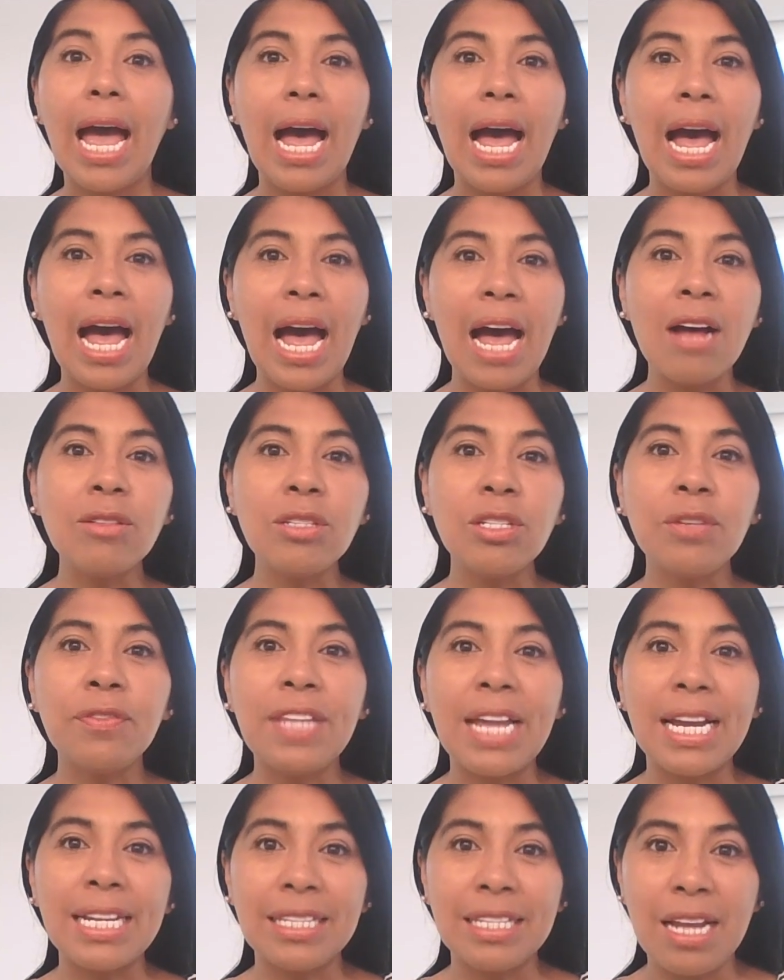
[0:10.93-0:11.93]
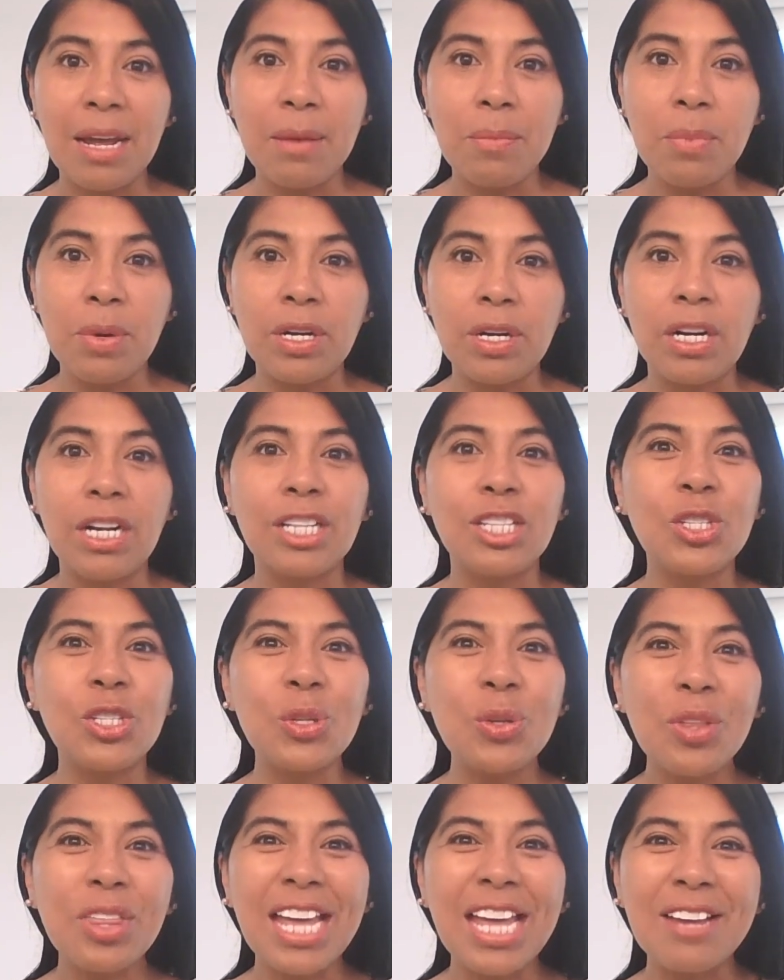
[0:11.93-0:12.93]
Out of that number,
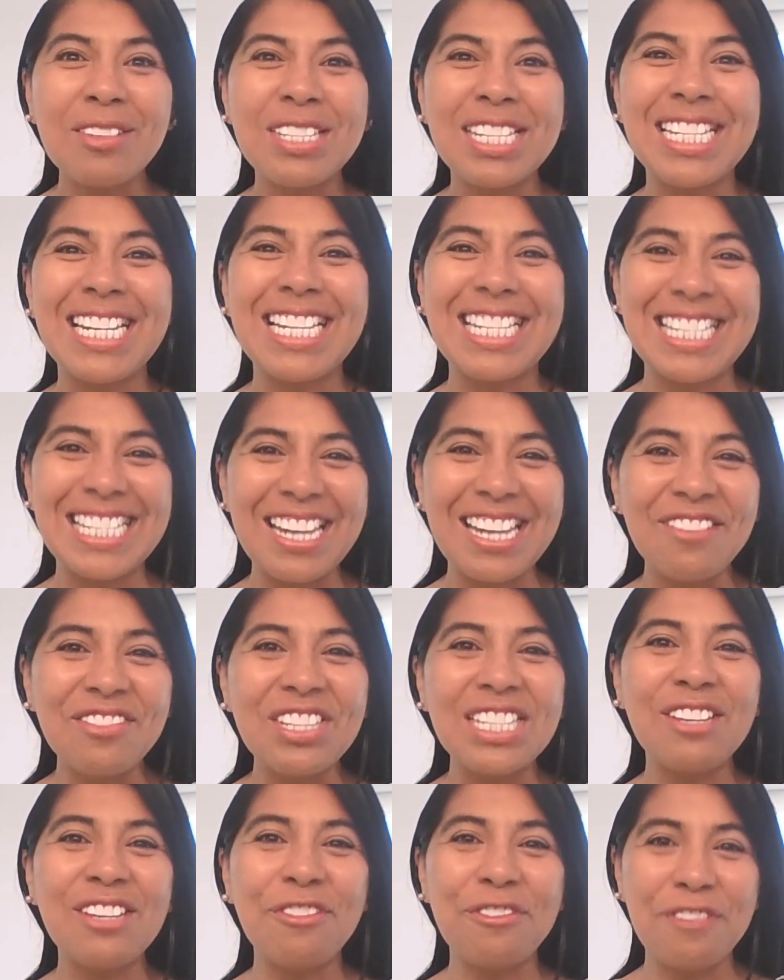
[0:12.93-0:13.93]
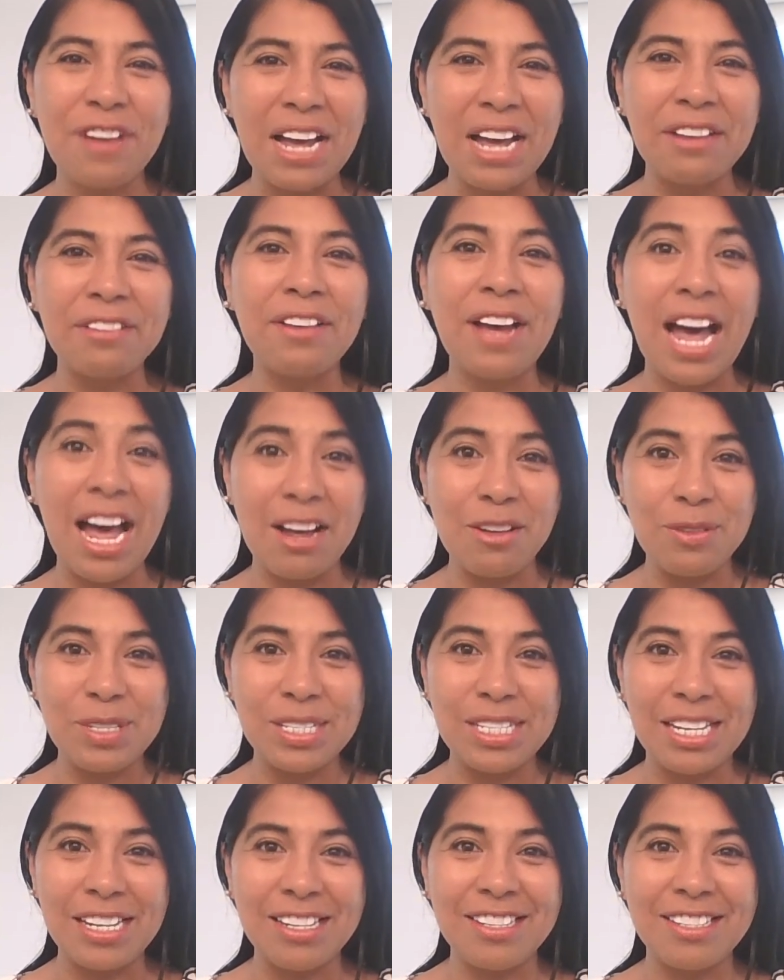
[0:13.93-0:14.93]
2,075
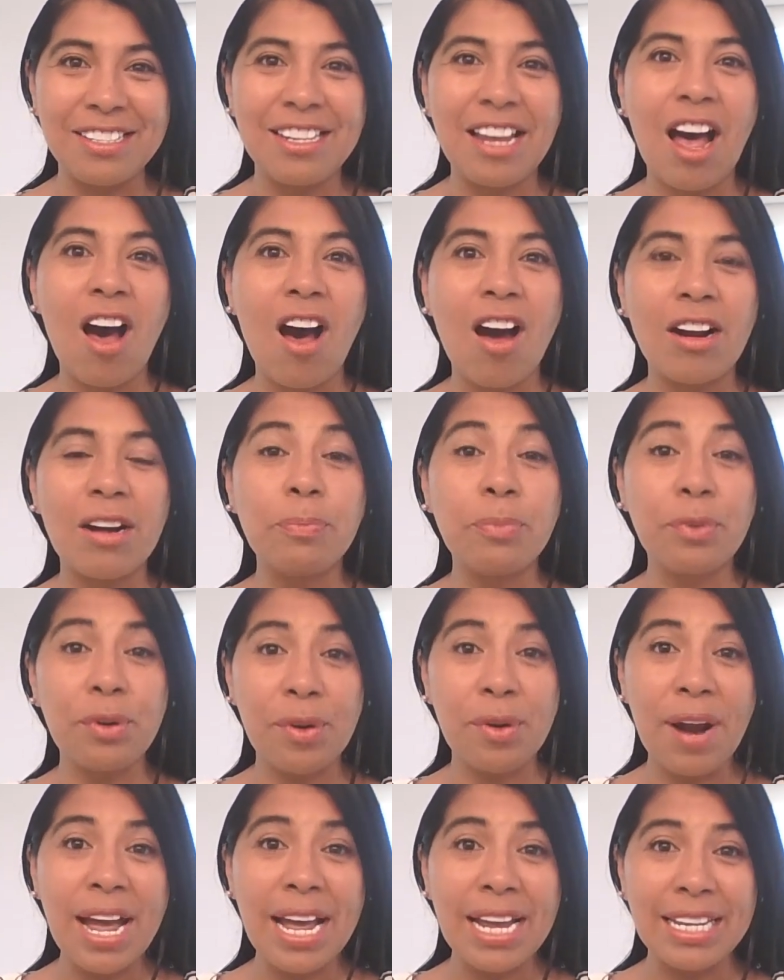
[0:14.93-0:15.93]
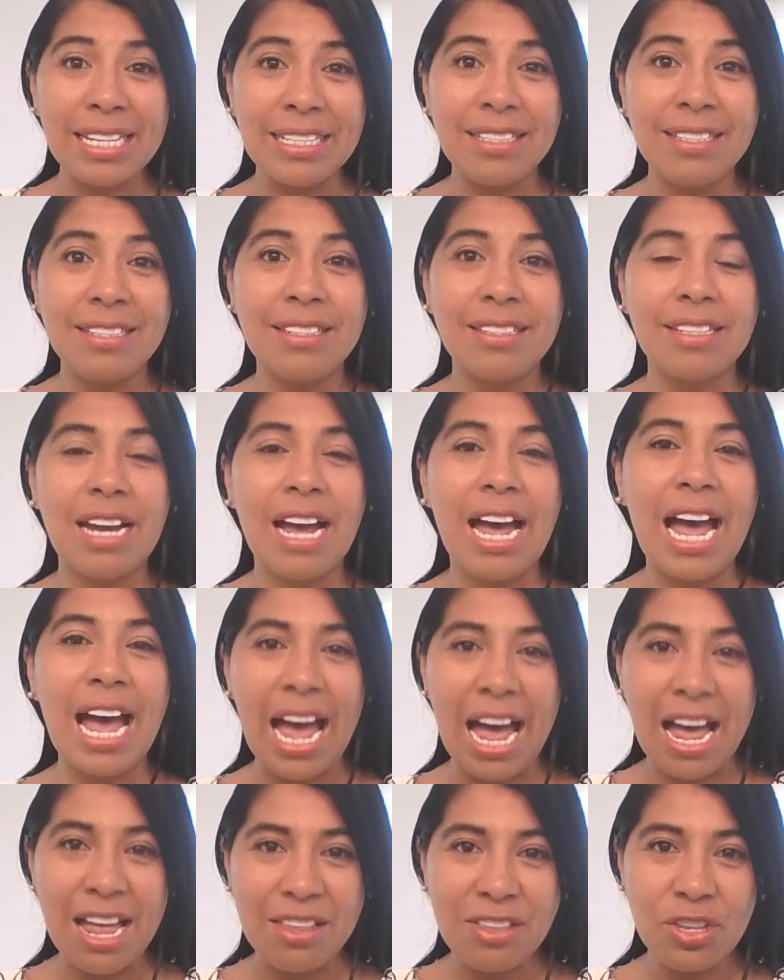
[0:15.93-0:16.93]
houses are priced
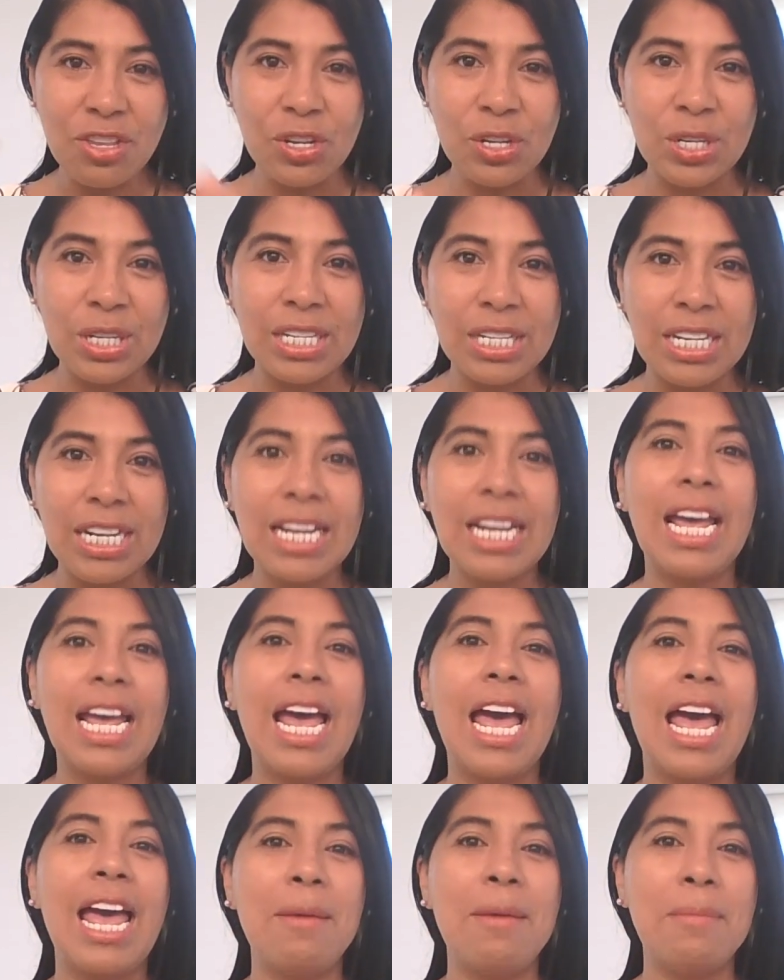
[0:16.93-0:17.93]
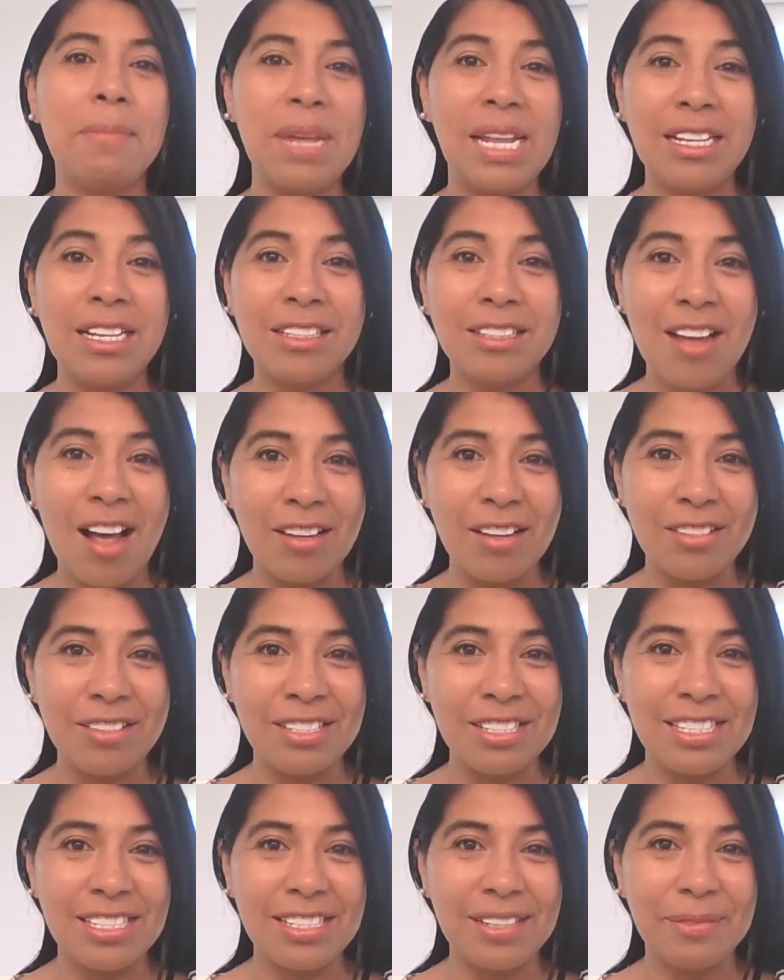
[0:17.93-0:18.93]
under a million
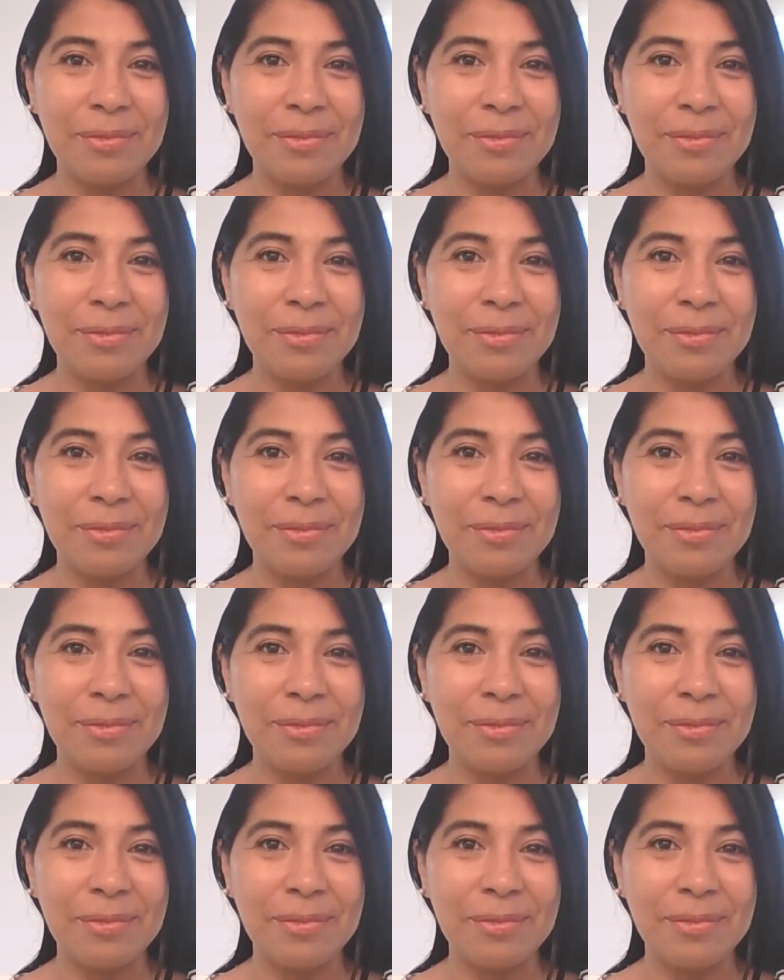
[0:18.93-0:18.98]
dollars.